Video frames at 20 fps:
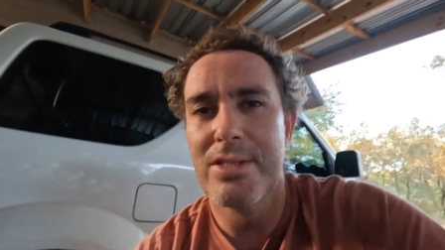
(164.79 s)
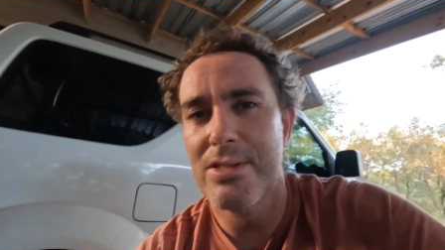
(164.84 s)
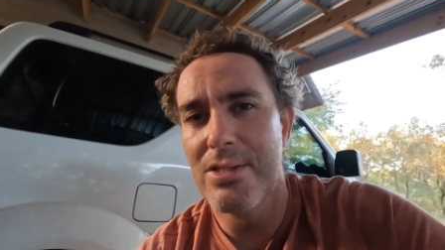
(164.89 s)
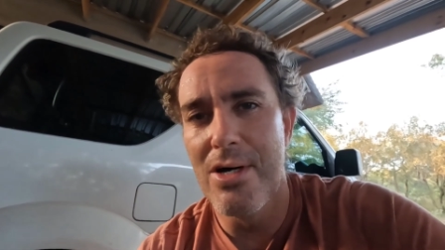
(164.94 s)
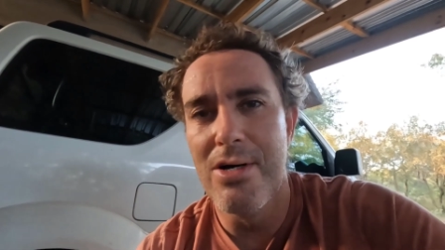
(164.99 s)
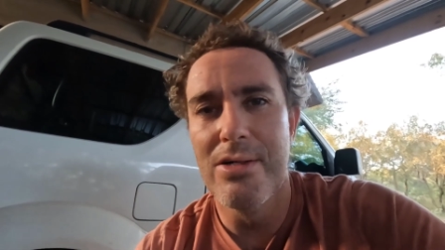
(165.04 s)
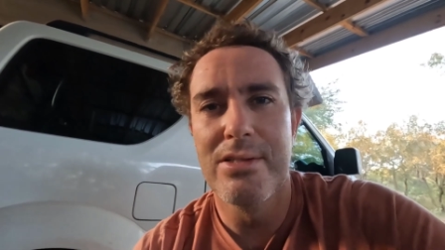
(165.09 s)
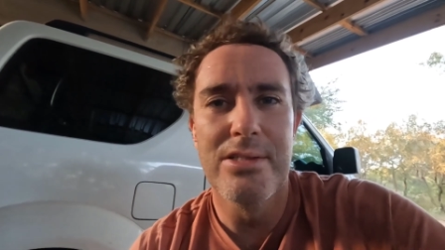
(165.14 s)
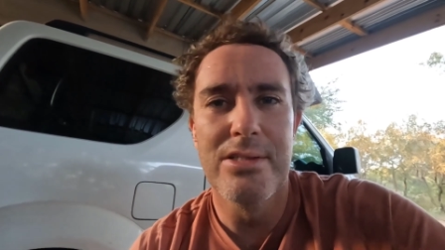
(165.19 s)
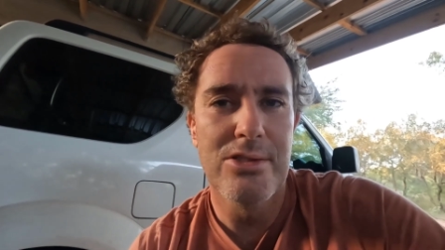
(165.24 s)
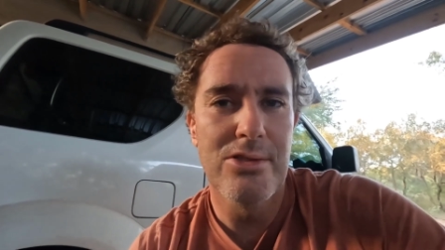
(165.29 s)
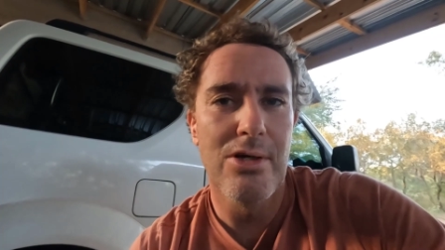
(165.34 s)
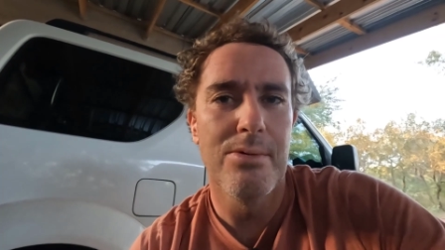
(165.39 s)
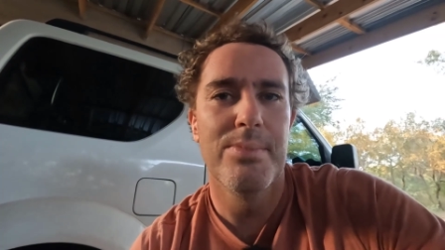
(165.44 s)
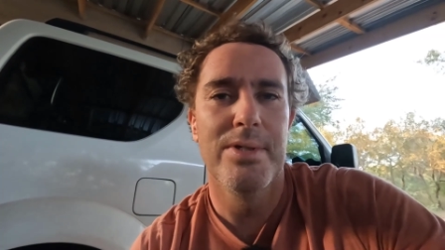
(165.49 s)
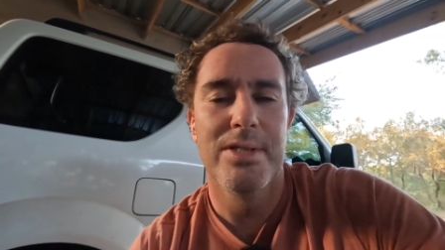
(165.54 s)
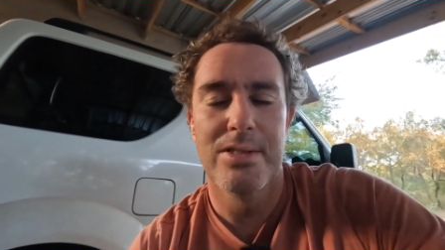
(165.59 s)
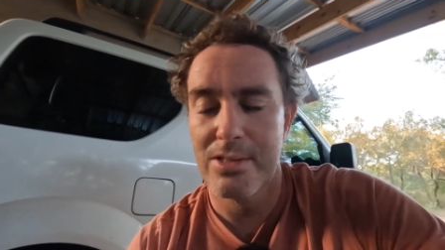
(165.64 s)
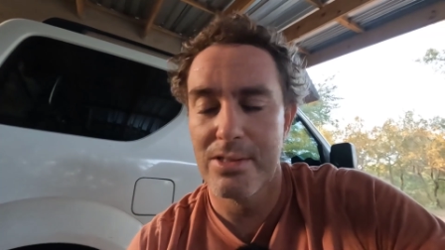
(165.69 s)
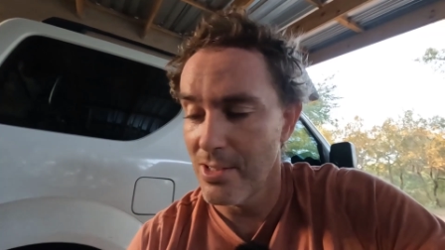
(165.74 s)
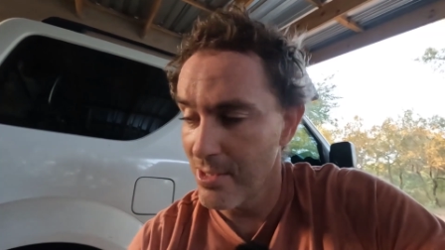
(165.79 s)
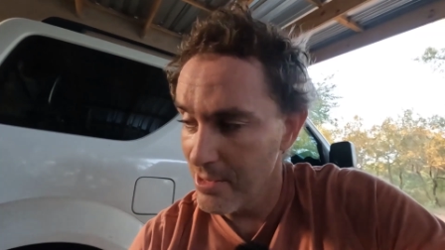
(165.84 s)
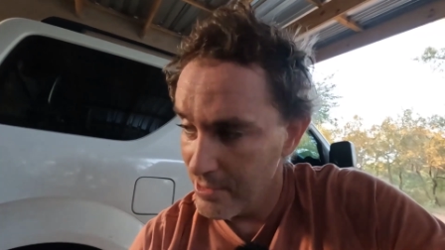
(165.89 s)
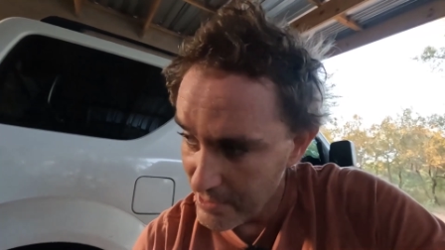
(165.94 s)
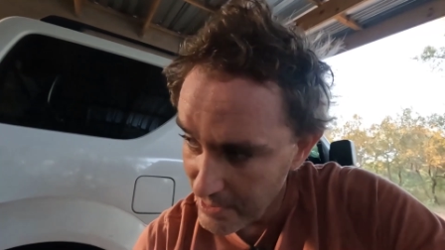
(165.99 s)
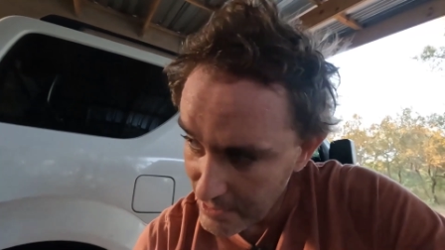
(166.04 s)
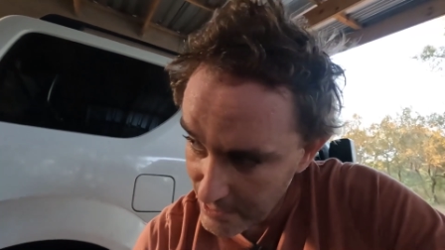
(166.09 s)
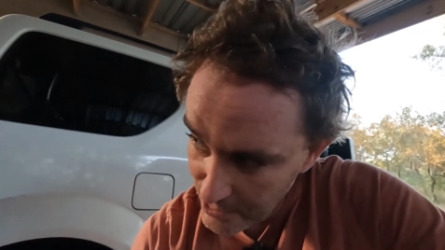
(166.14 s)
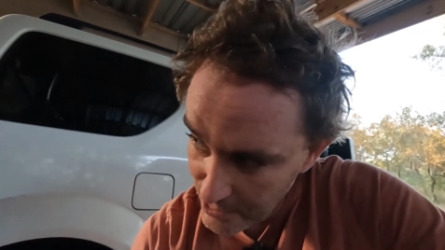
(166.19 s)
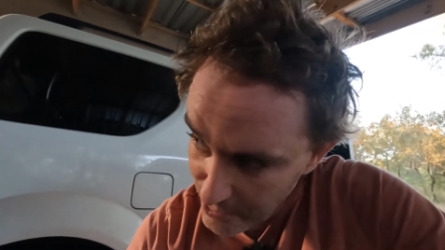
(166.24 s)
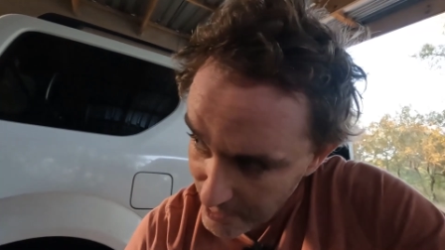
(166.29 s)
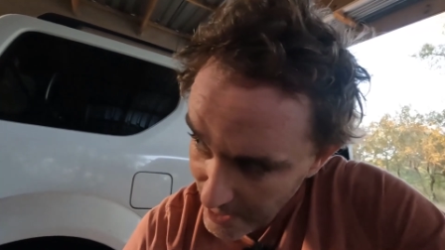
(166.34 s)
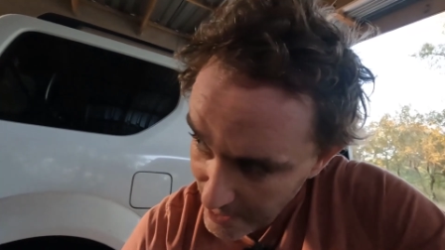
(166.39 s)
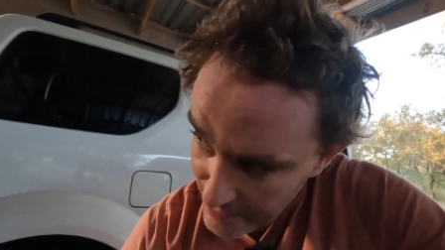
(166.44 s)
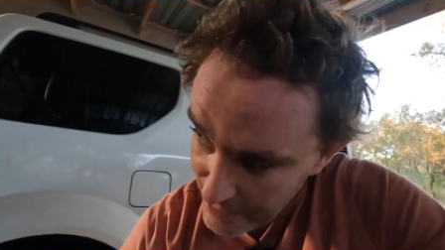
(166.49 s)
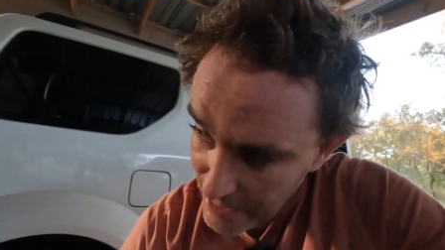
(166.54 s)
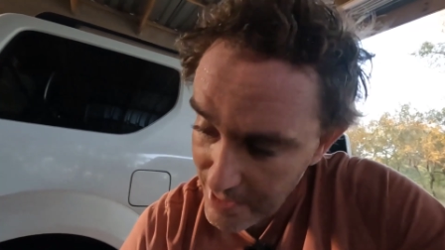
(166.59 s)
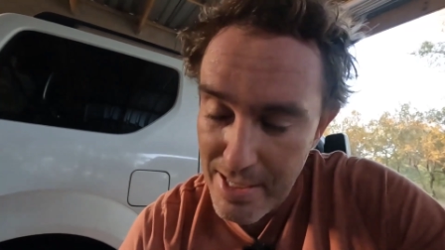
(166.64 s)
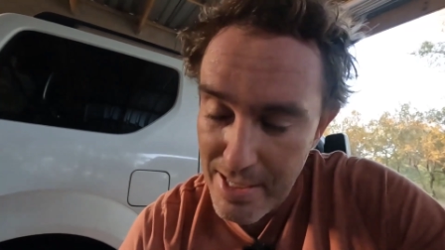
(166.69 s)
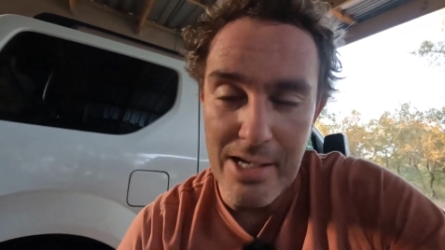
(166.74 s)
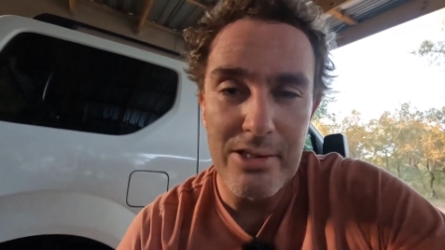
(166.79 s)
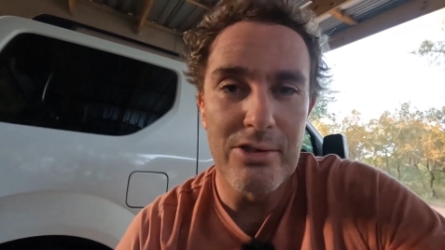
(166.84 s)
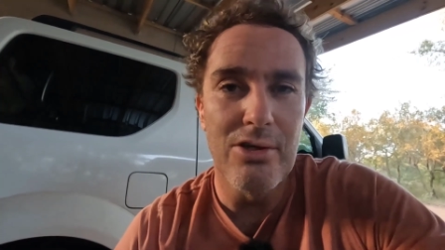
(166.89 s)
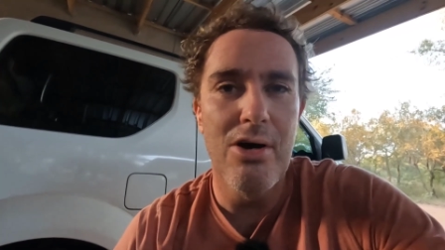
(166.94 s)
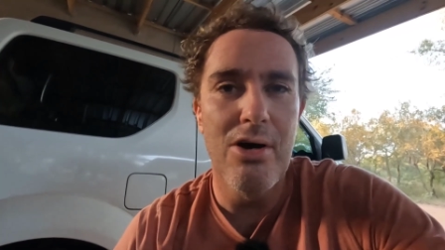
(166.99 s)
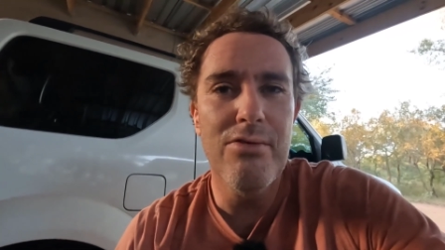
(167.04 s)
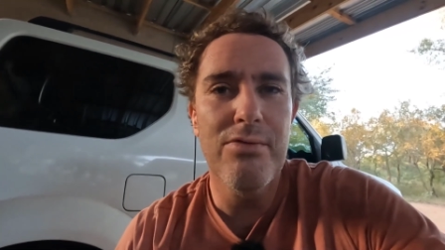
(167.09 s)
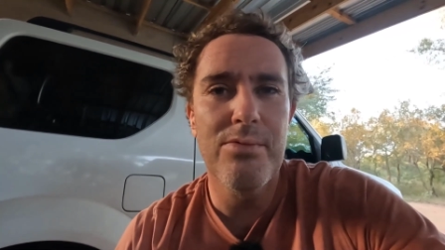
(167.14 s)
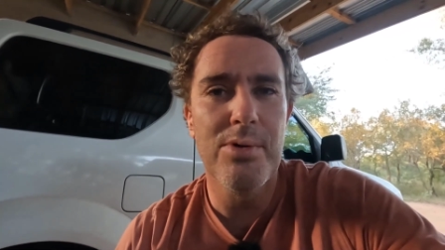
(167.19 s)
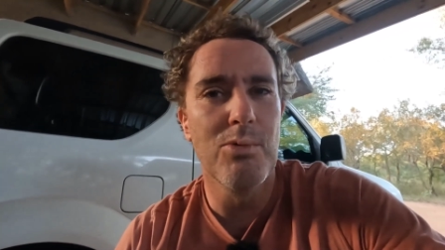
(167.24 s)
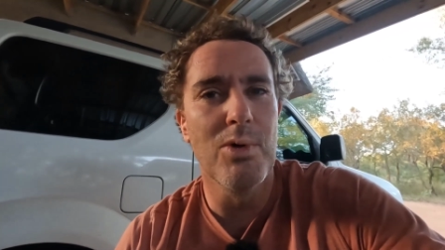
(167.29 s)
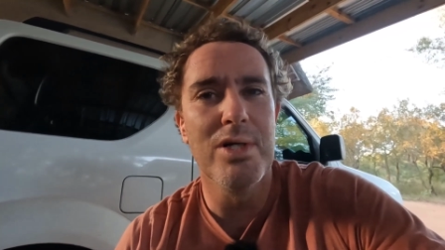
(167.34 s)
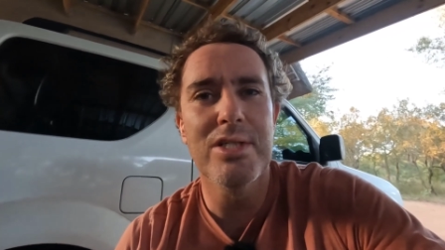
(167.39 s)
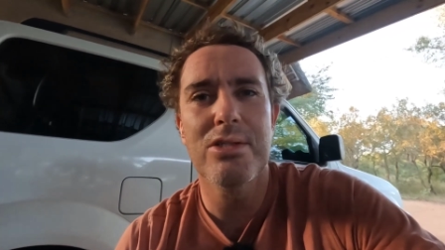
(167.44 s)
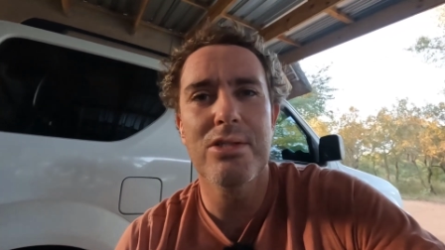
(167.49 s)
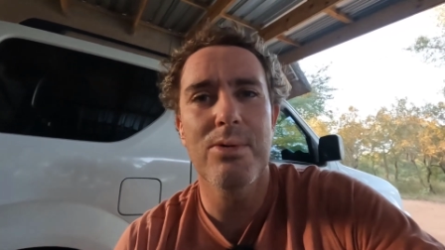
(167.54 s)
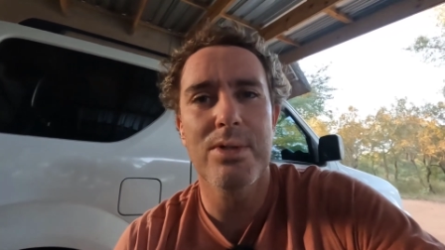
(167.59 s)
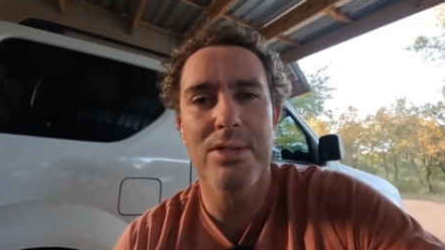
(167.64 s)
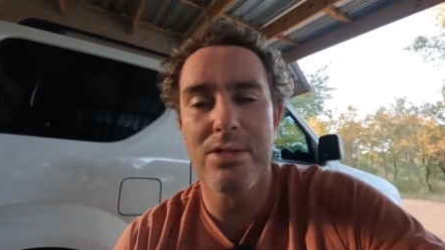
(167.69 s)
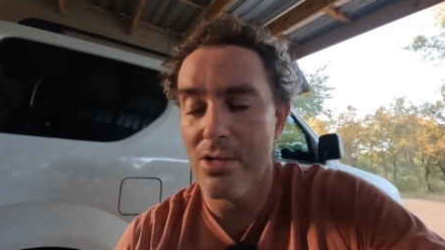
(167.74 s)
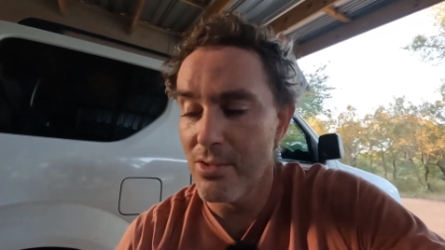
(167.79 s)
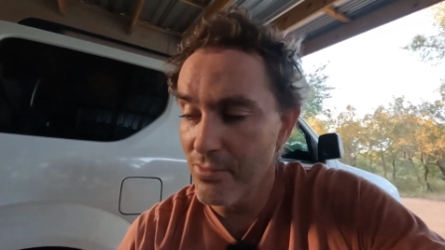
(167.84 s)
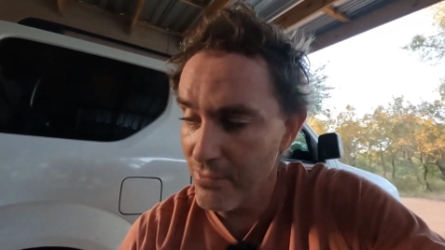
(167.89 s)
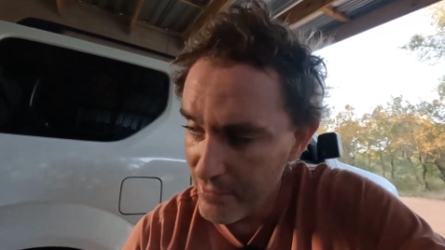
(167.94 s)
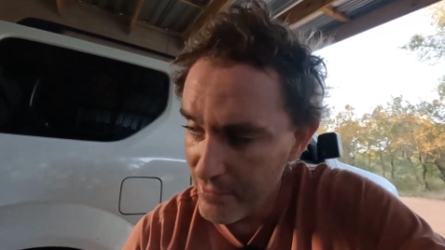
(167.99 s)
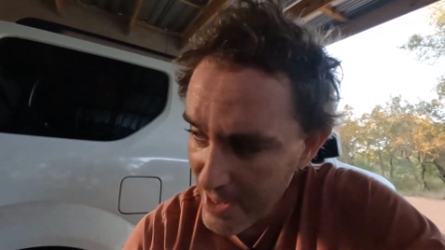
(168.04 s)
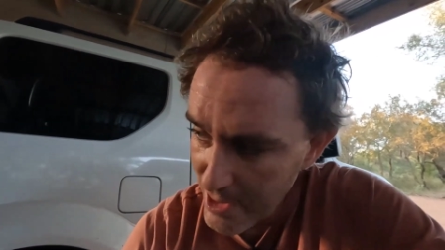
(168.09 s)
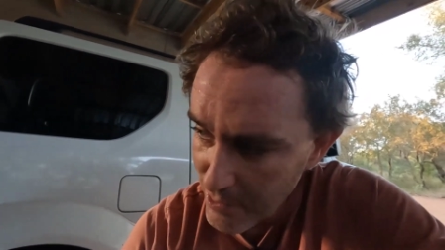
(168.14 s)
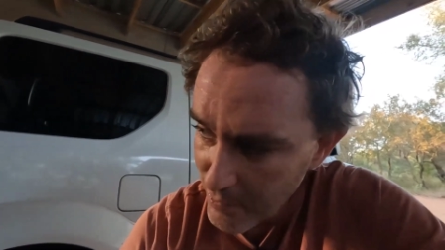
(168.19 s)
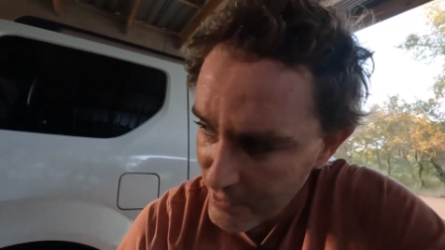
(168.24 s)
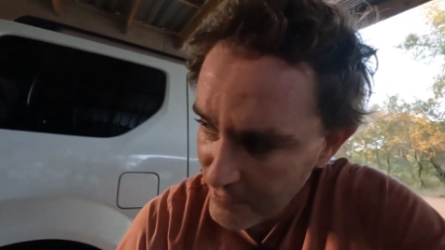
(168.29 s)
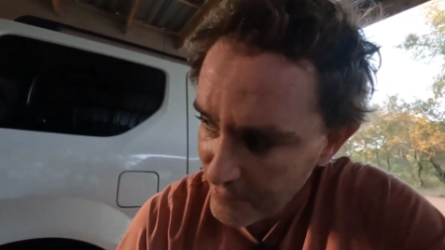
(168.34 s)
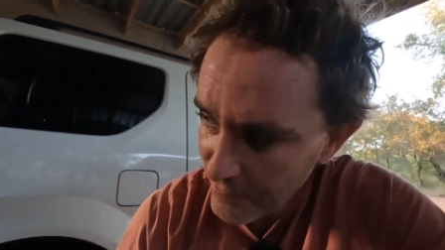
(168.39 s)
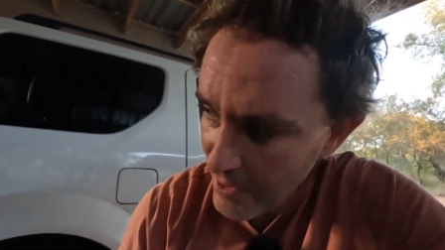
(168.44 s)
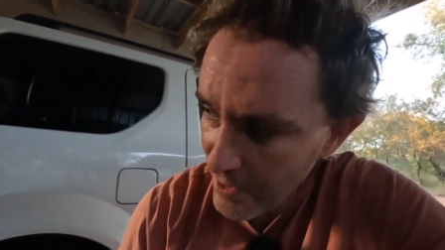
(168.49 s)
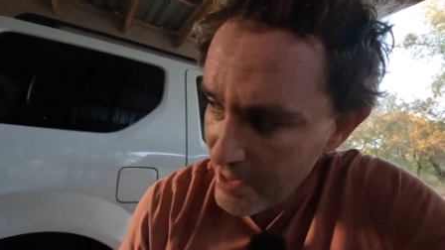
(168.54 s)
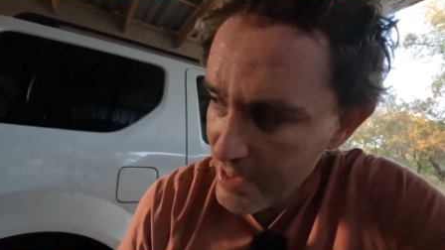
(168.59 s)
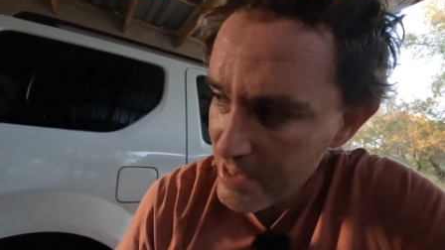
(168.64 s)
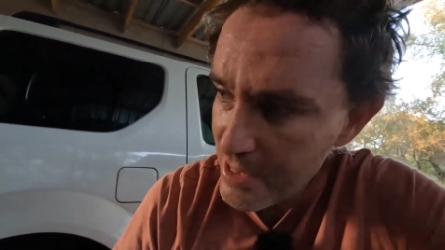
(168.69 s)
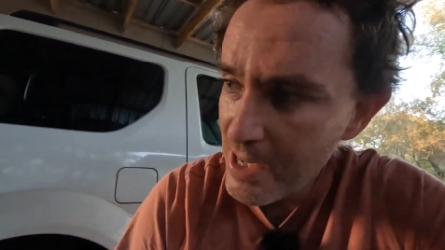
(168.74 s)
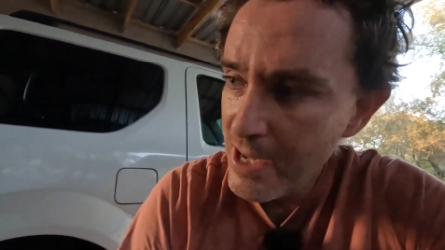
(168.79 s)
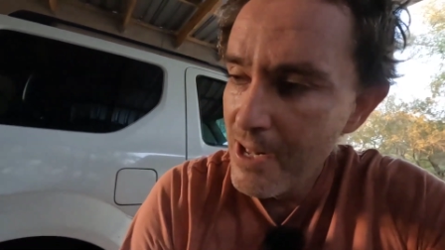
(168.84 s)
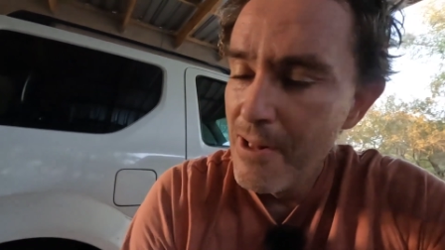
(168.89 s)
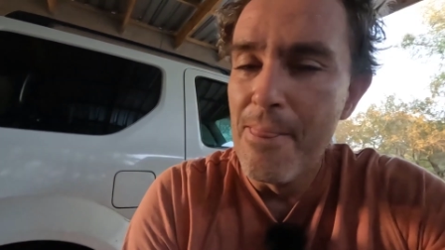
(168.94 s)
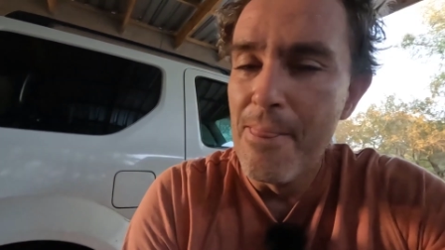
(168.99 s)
starting to get that nut off. But once it was off, that was fine.